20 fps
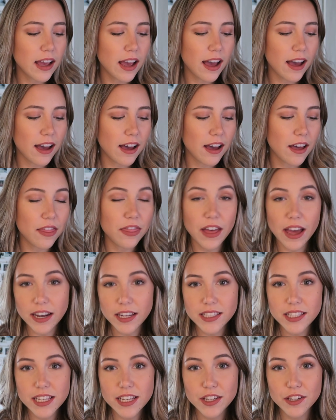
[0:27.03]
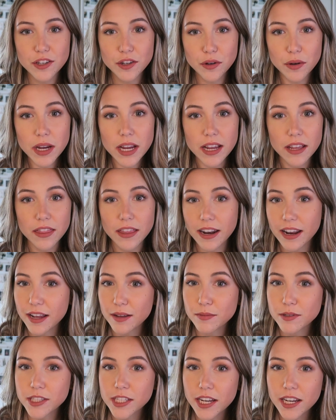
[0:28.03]
That is the degree that I
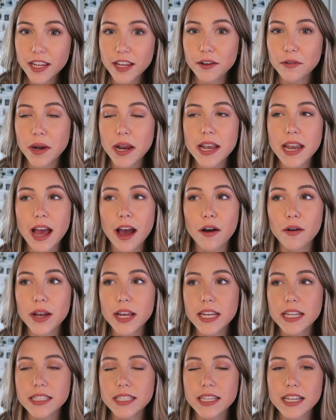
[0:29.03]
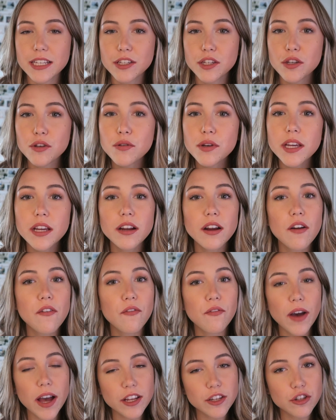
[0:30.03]
am studying right now. It is a 2-year
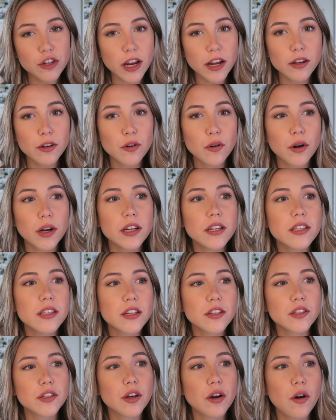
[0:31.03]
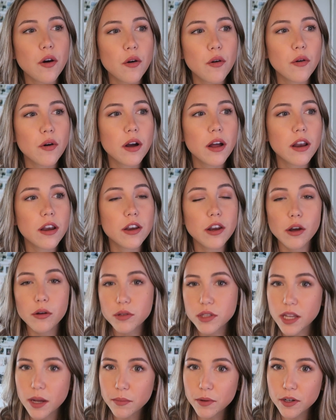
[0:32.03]
fast track course, so no
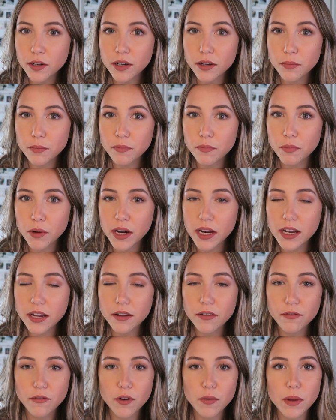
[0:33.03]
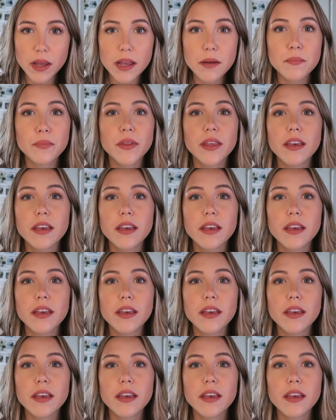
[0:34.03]
summer break for me.